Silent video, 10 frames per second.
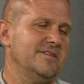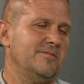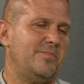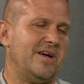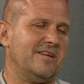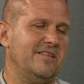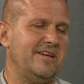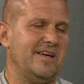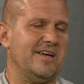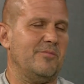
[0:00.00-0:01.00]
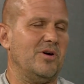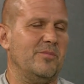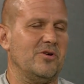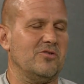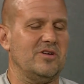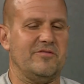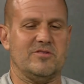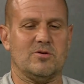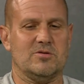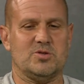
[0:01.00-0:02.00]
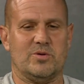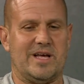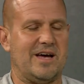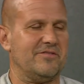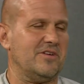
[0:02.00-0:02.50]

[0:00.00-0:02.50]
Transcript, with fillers: back in the day, I probably couldn't even told you what a half